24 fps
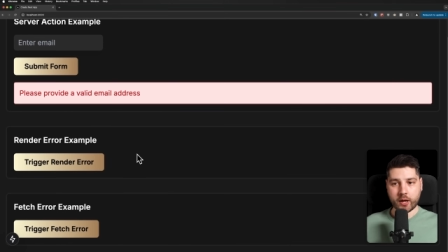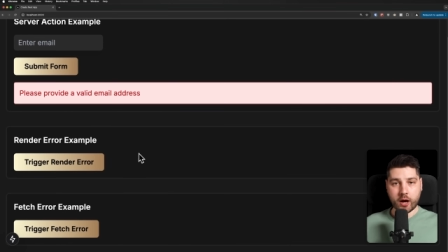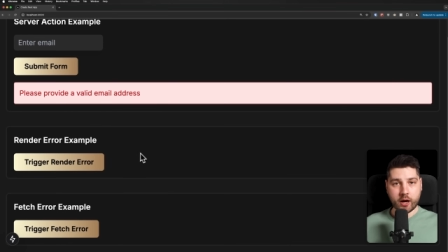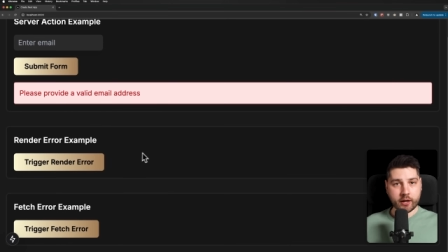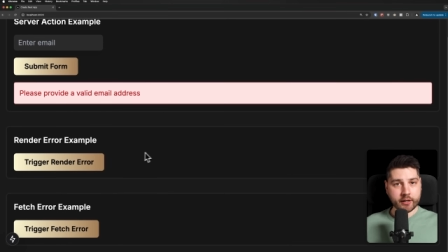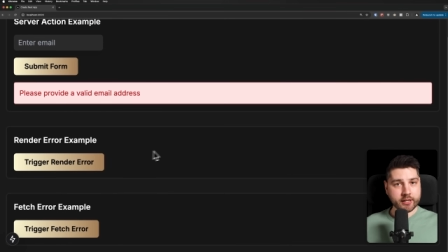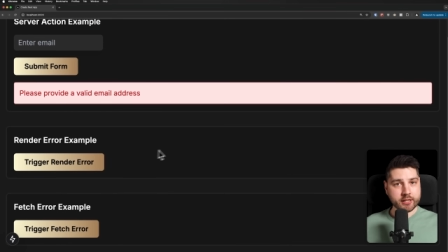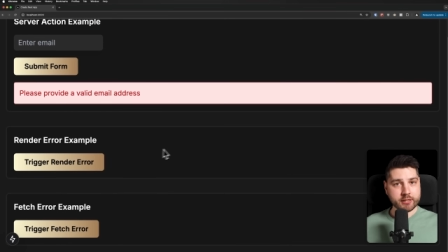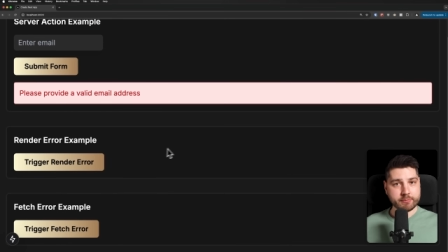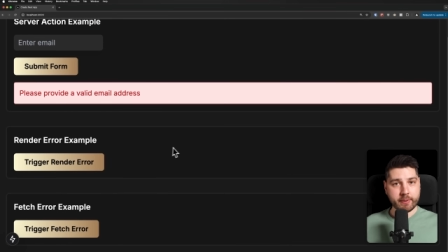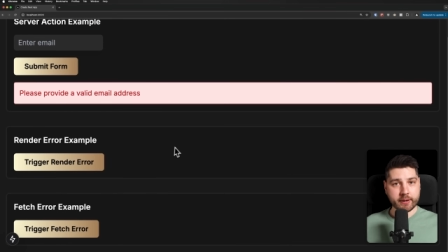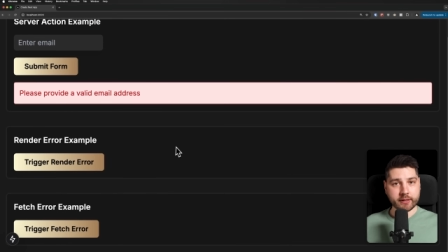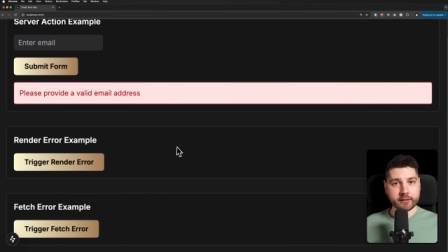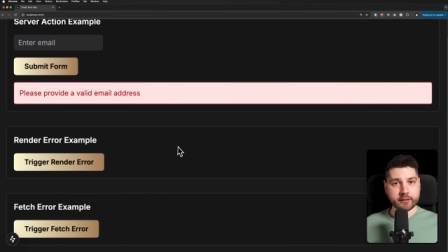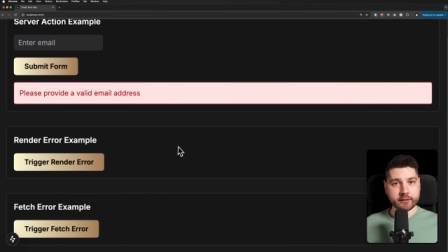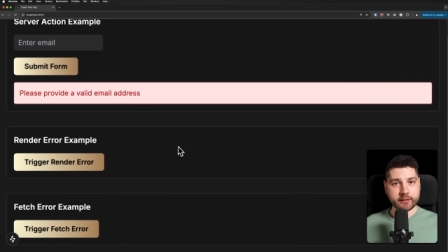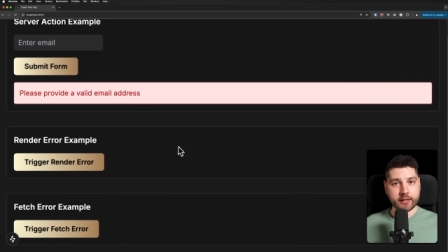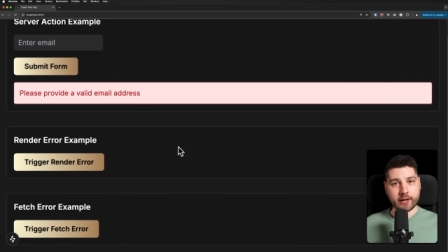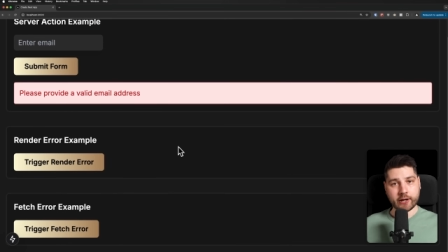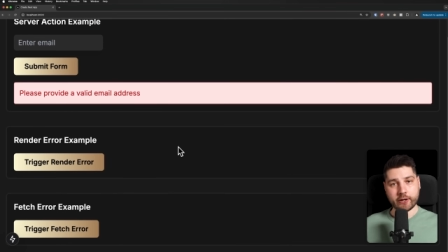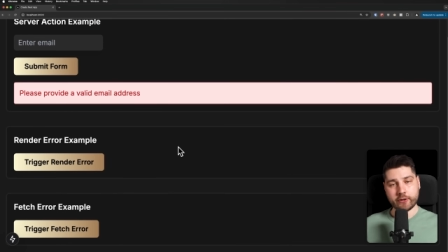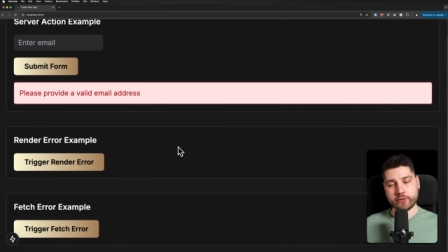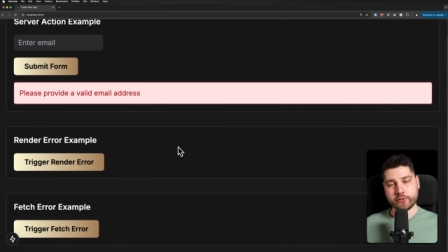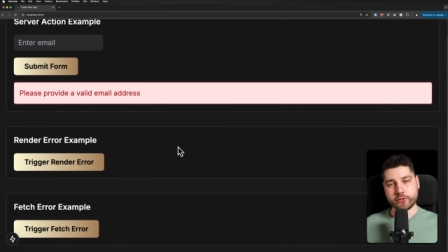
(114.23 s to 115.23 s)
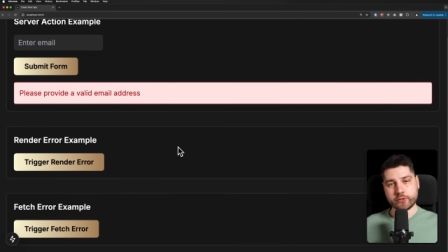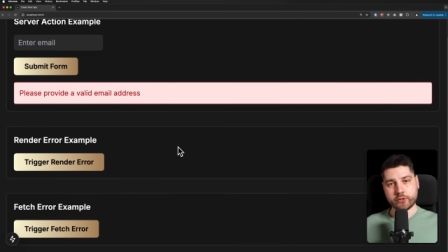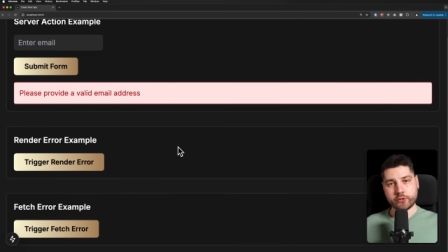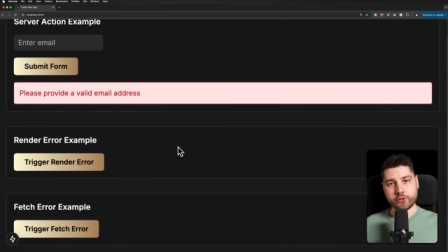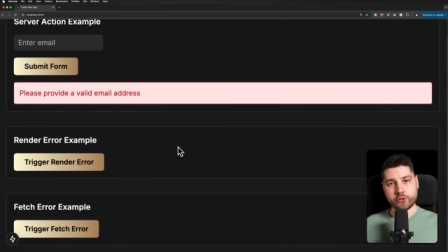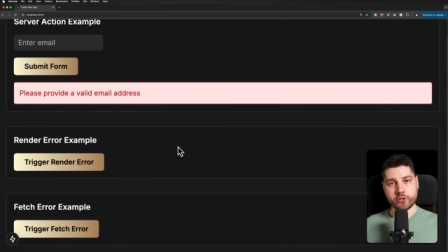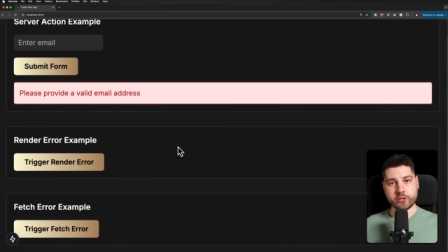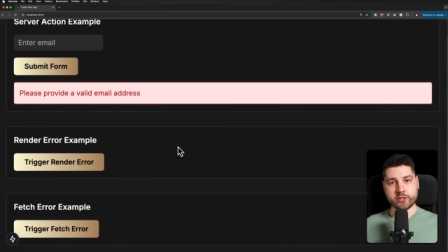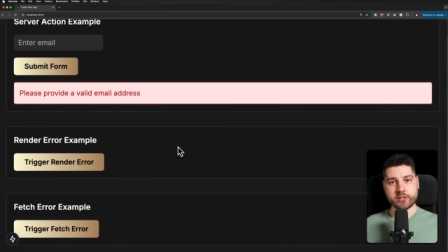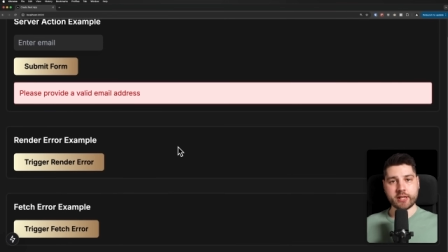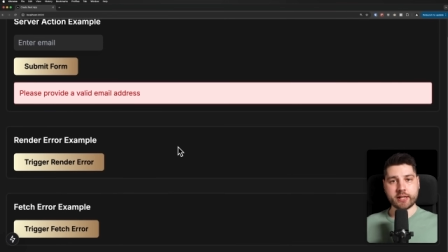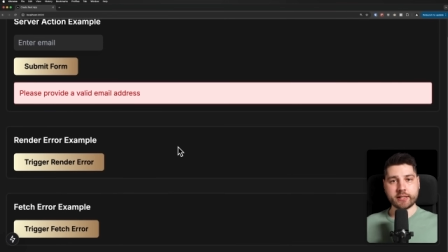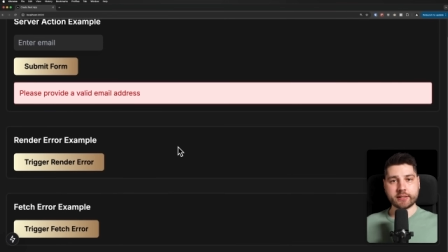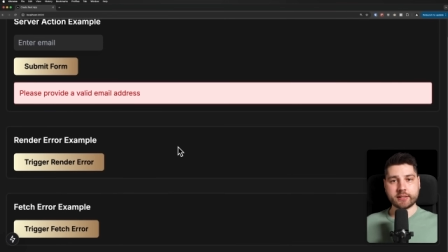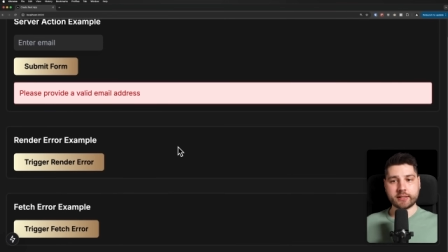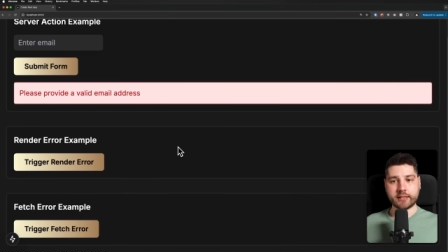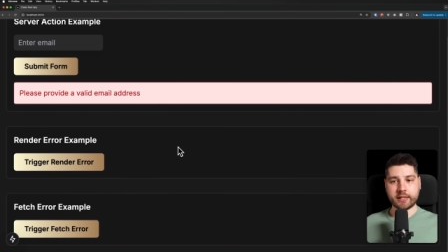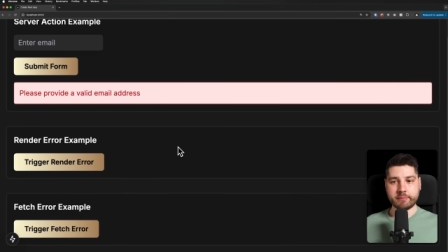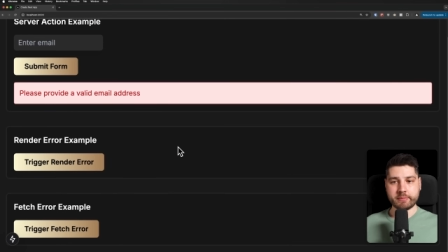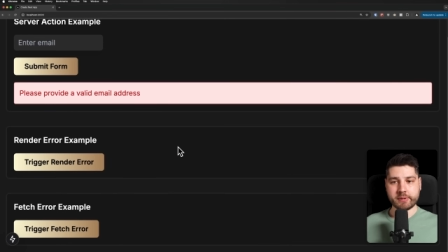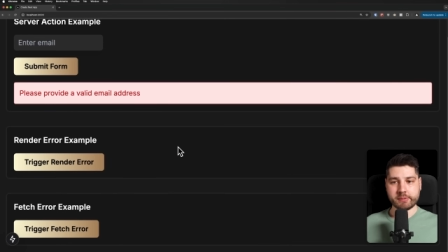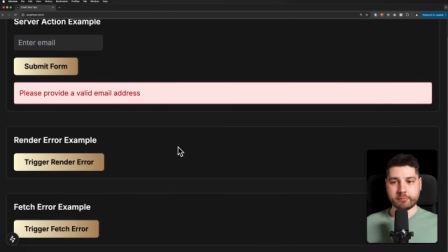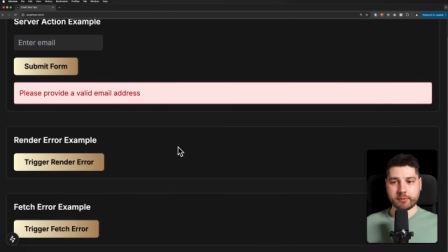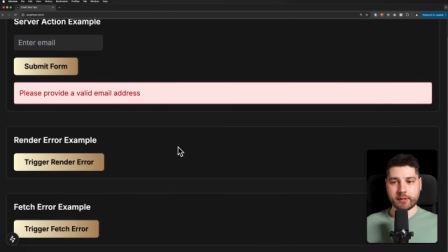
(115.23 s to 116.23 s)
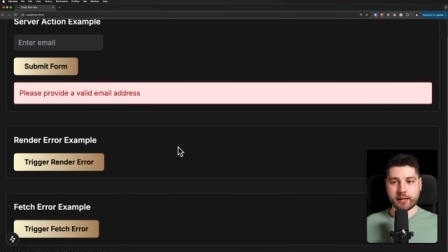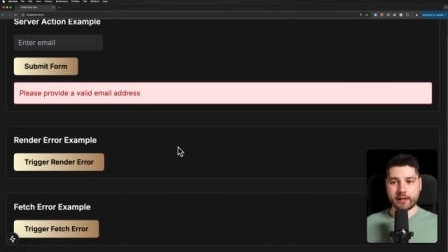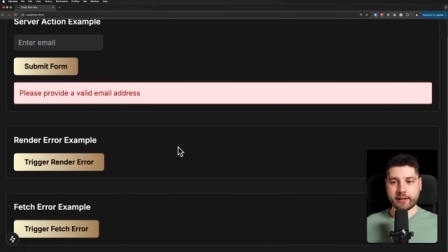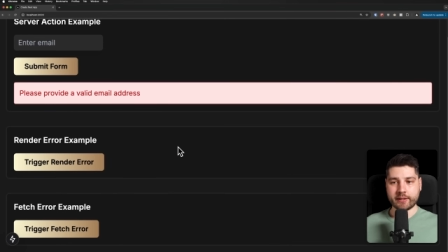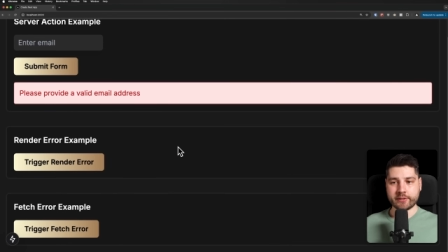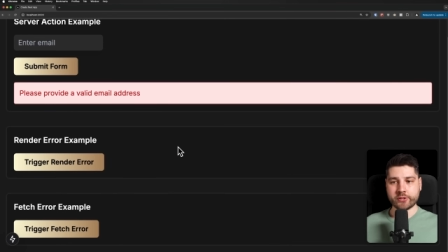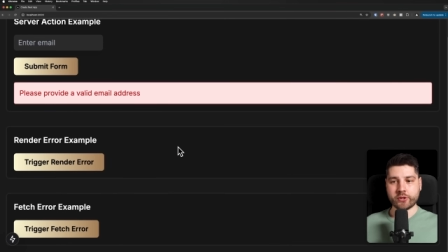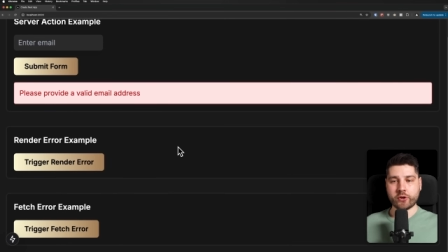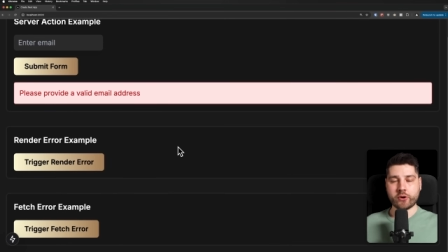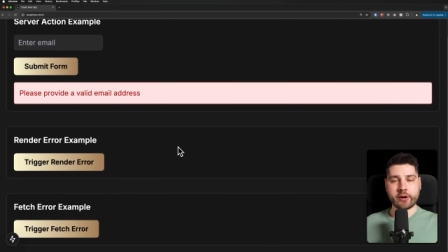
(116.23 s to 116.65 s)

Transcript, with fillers: Unexpected errors, just like the name implies,